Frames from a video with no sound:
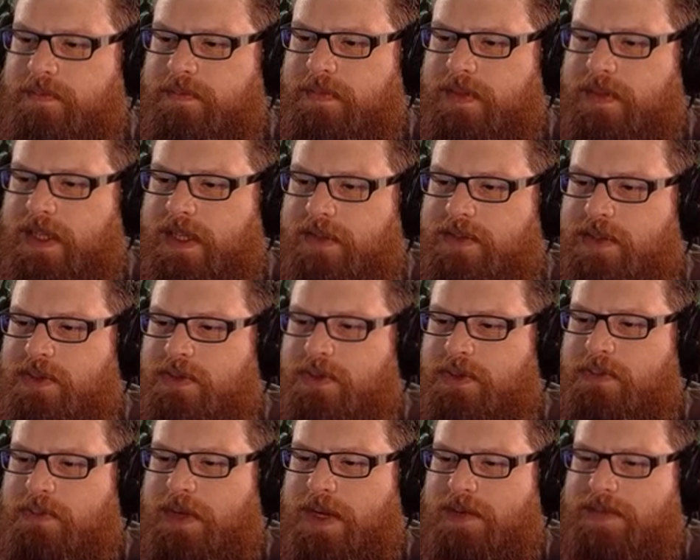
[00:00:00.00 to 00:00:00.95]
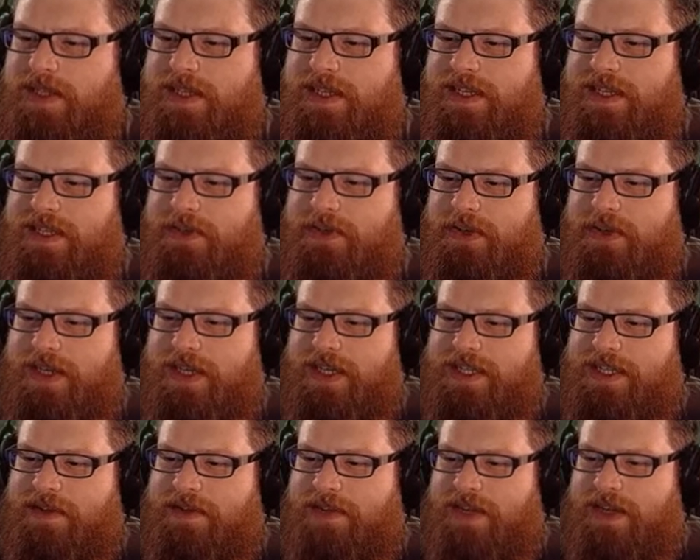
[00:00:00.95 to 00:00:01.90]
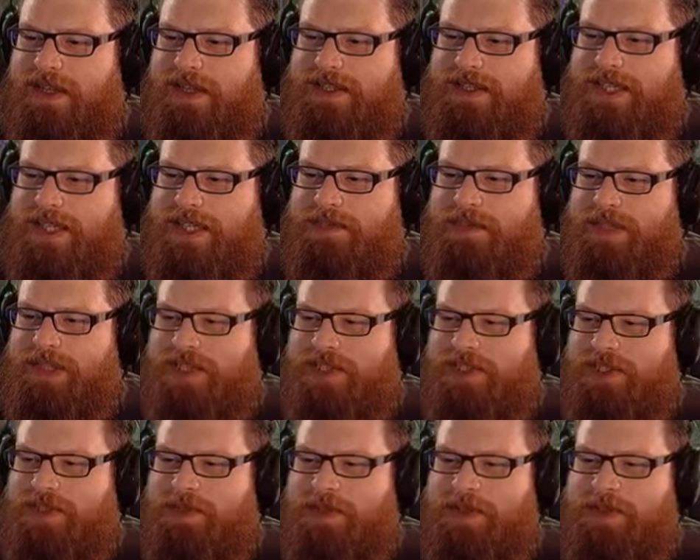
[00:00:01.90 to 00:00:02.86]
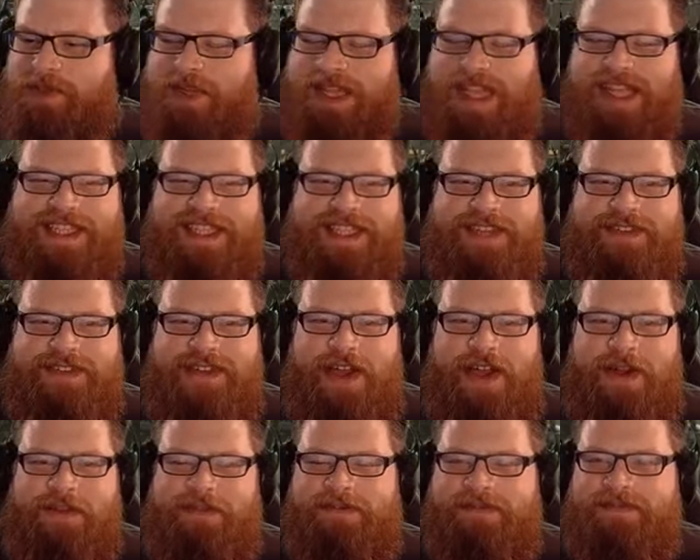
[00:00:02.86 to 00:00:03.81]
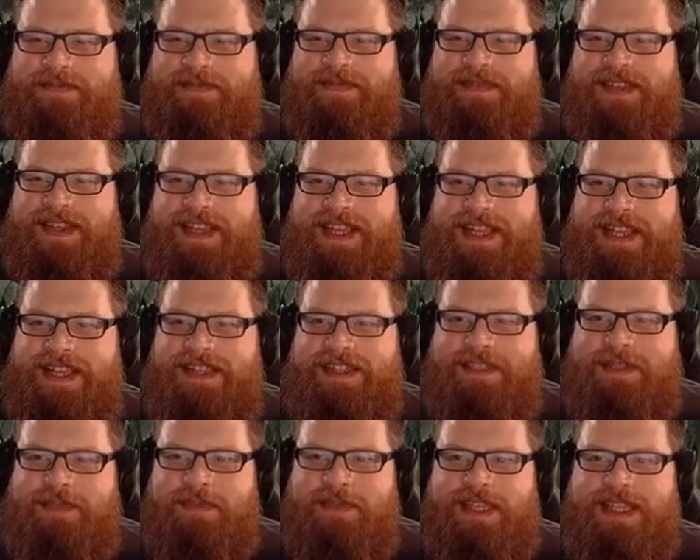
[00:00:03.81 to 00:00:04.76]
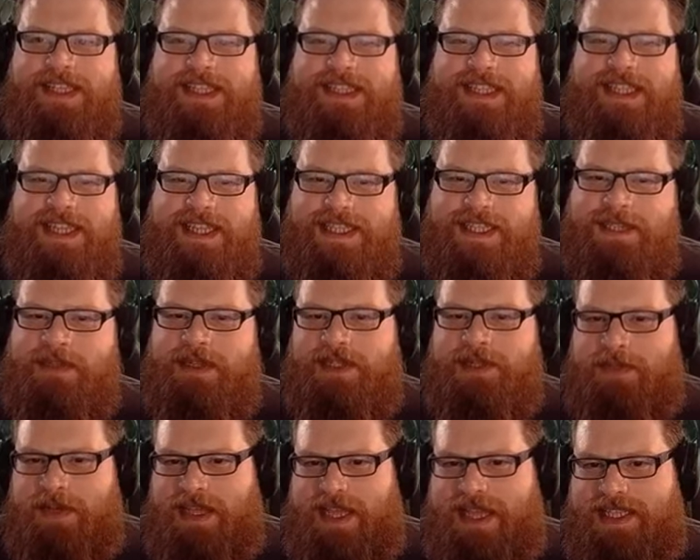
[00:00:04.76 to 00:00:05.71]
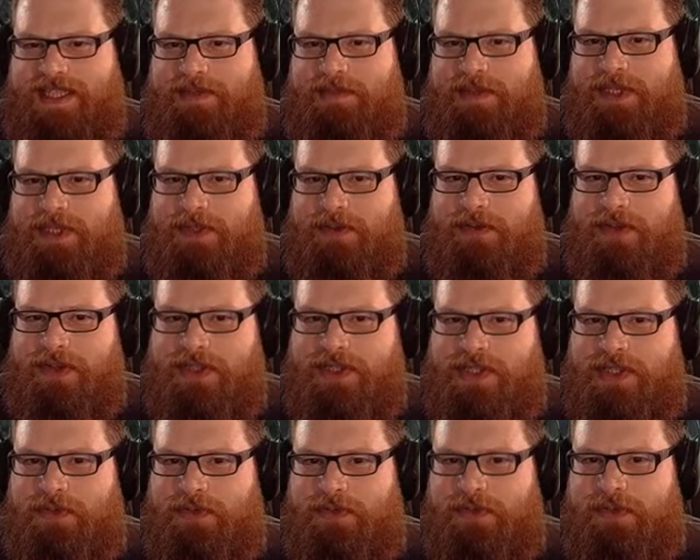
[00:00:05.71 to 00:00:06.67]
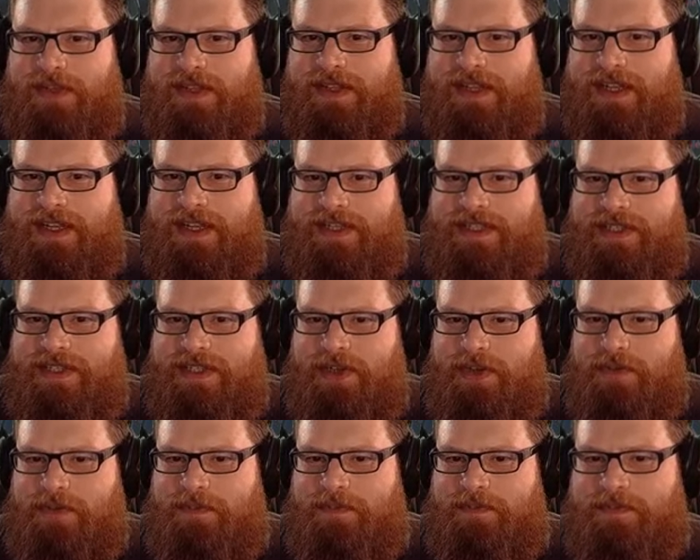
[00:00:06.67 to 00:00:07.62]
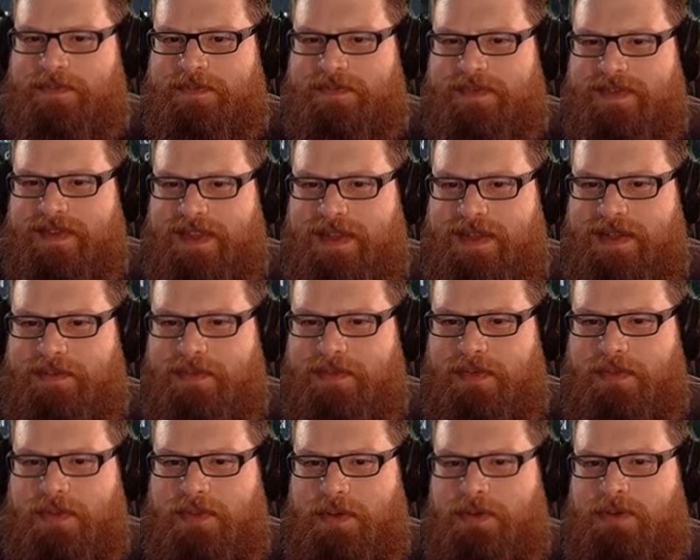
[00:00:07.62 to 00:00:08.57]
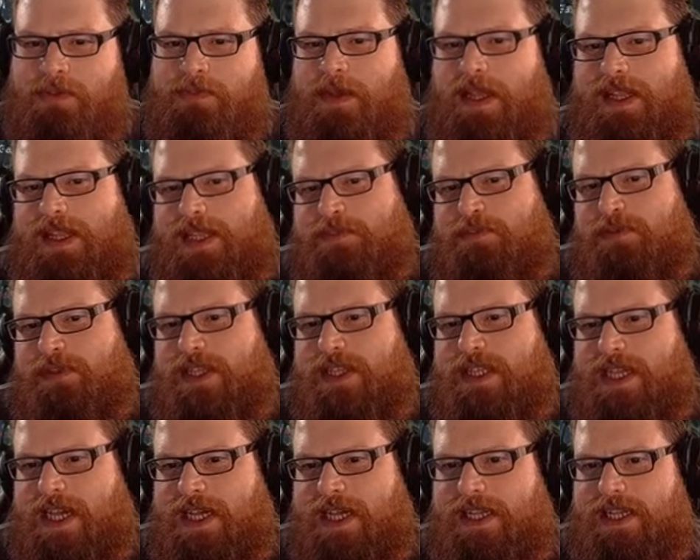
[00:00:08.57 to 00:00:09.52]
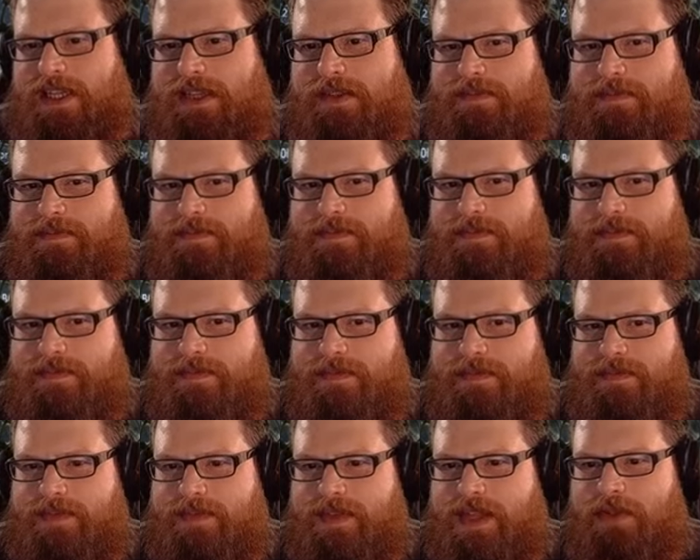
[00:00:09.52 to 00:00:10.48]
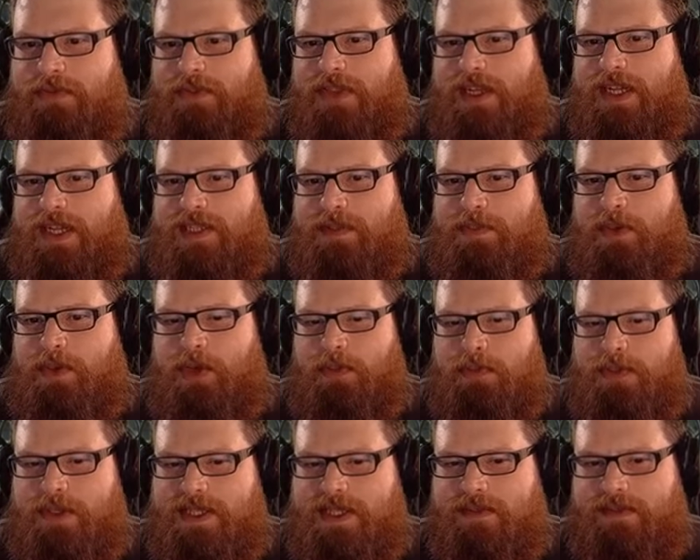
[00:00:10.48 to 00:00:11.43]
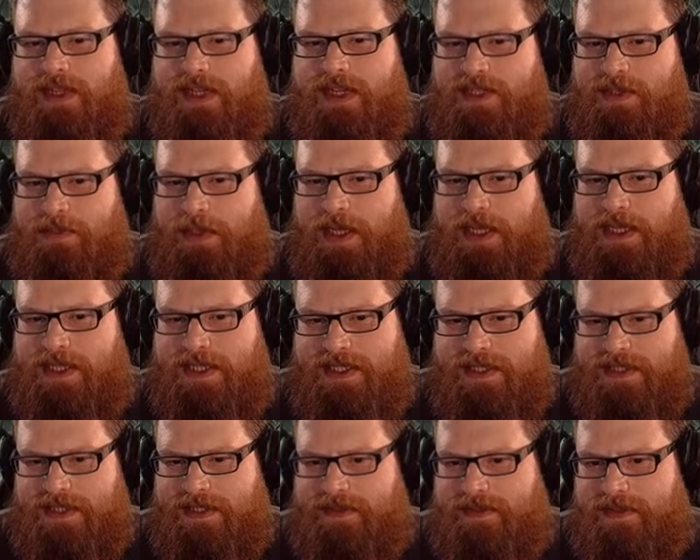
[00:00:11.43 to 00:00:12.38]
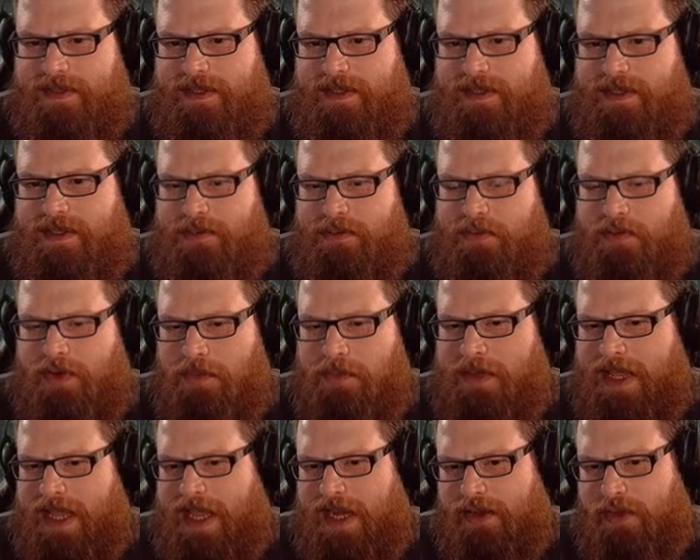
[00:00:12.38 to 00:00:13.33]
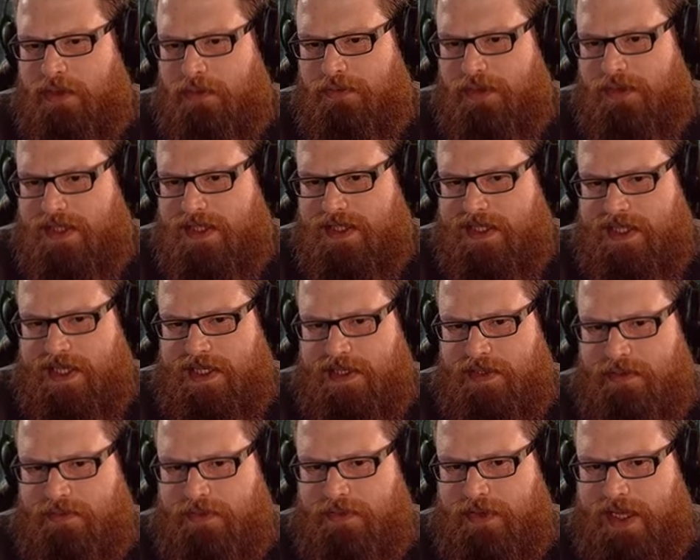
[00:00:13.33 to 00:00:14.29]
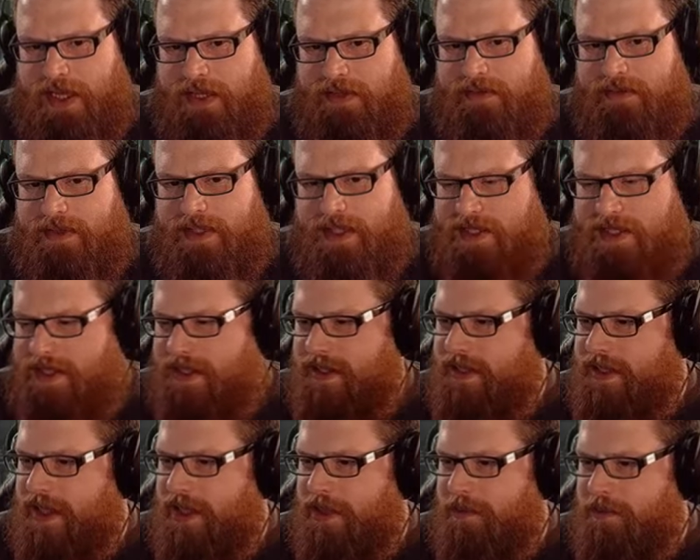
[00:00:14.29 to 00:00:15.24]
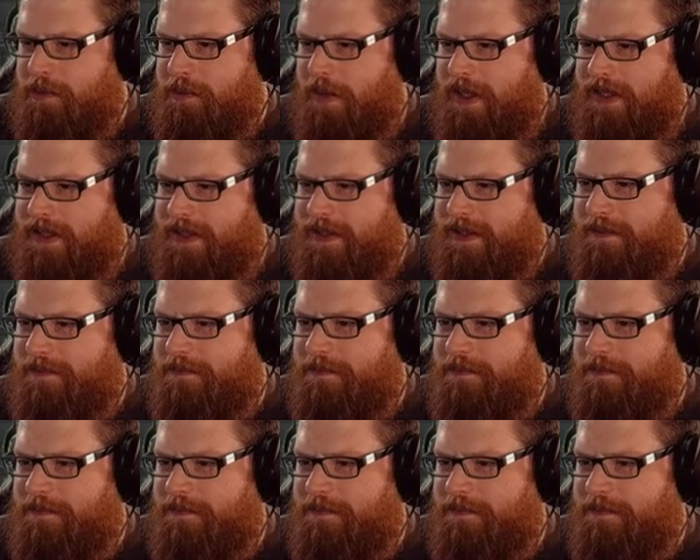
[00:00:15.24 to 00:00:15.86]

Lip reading: Life's so two pipes are neat and organised. Everything else has potential to be spaghetti. No! Some things need to be spaghetti because we've got stuff that they need to do. But for the most part, that's pretty tidy. Everything has a purpose. Everything has a place. We've got mechanical filters here, don't forget. These take up space.